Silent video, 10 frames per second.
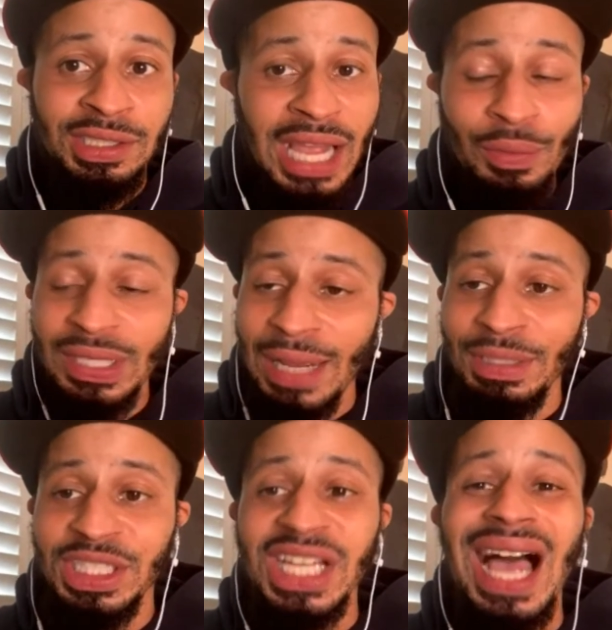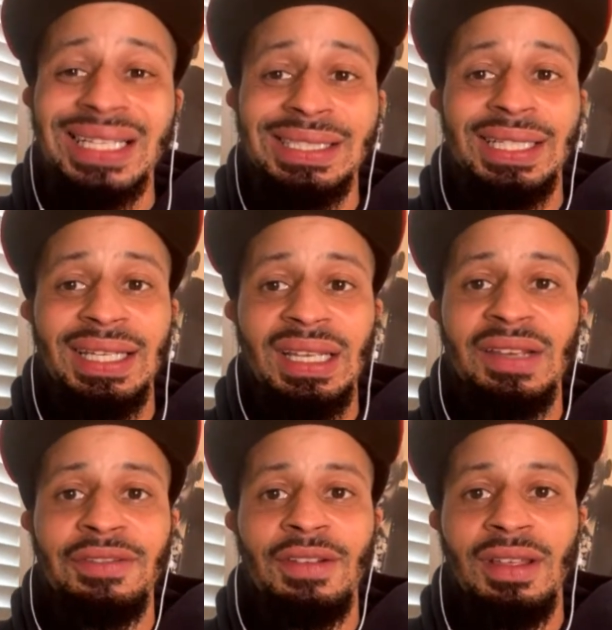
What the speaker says: I would not be shocked if